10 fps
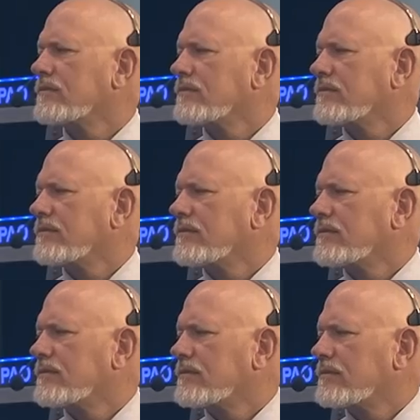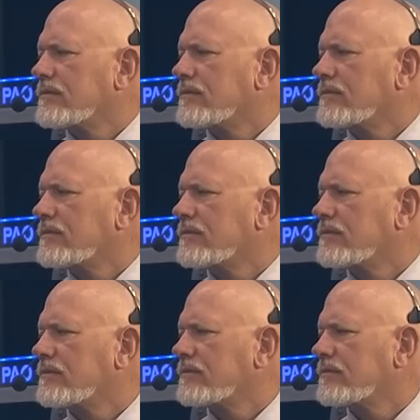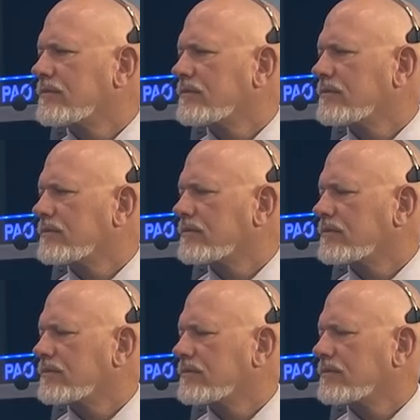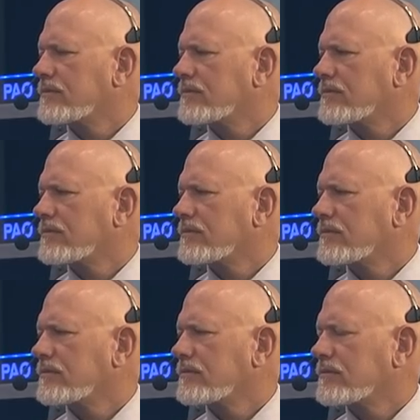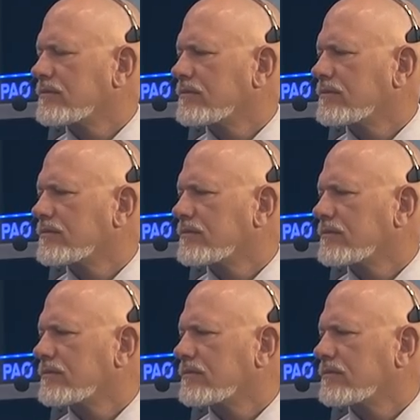[no speech]